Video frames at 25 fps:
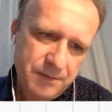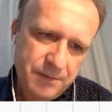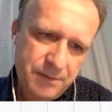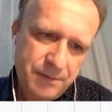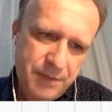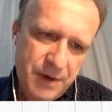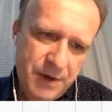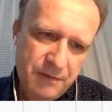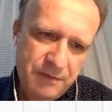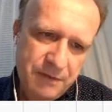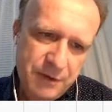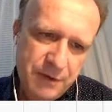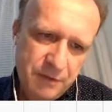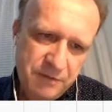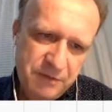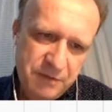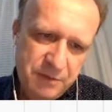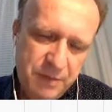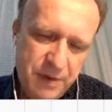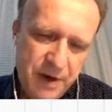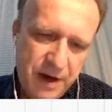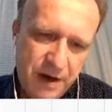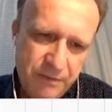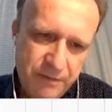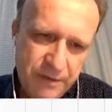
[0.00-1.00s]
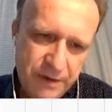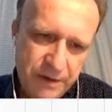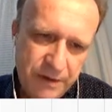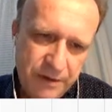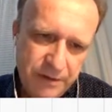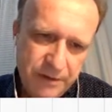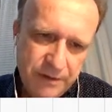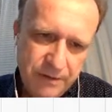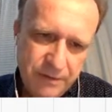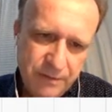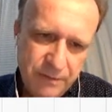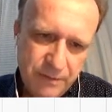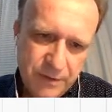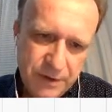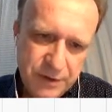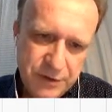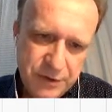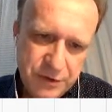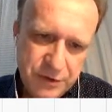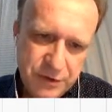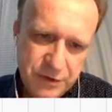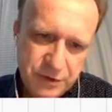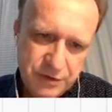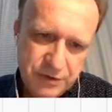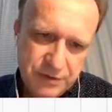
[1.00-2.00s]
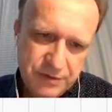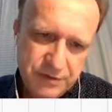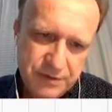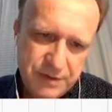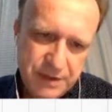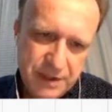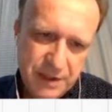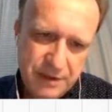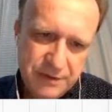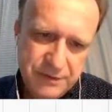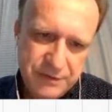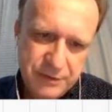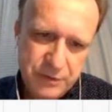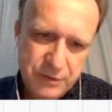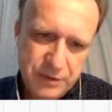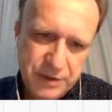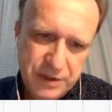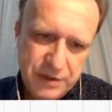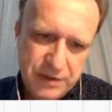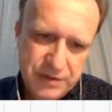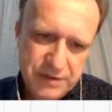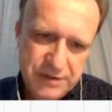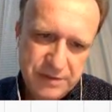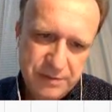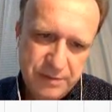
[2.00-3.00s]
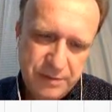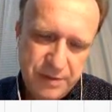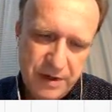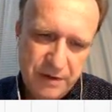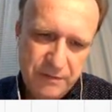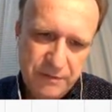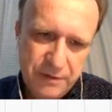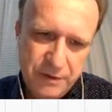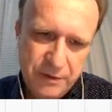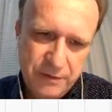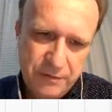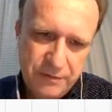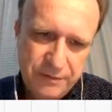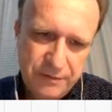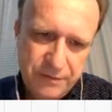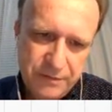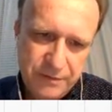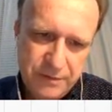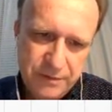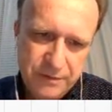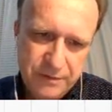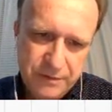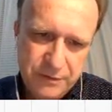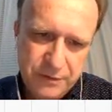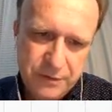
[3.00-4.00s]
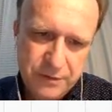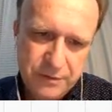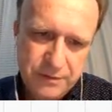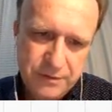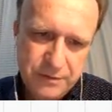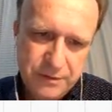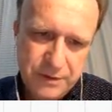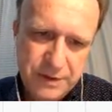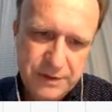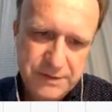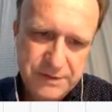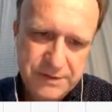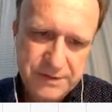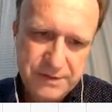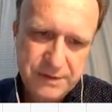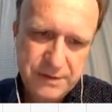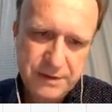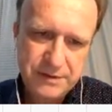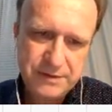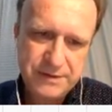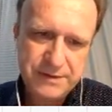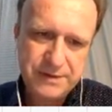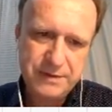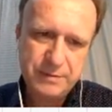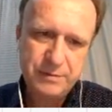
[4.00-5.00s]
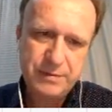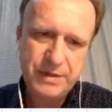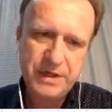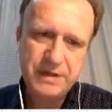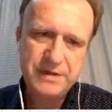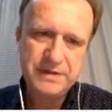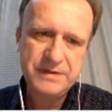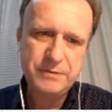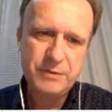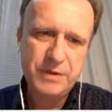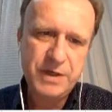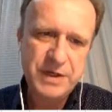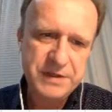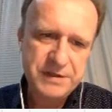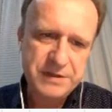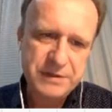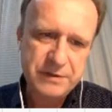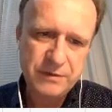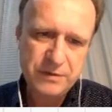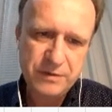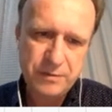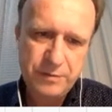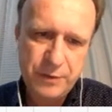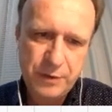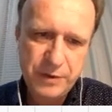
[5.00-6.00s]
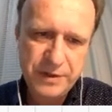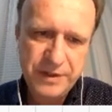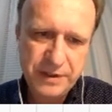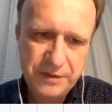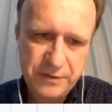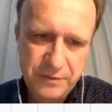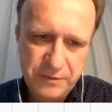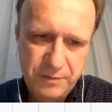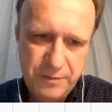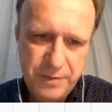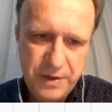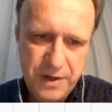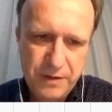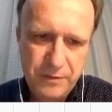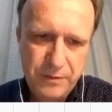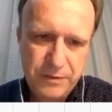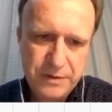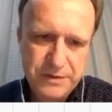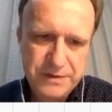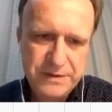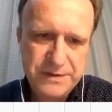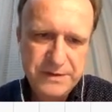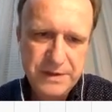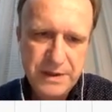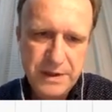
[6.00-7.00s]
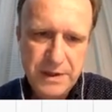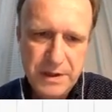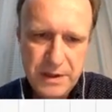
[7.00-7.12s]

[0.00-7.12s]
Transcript: power of a power, which tells you that it's a power of it's the base raised to the product of powers.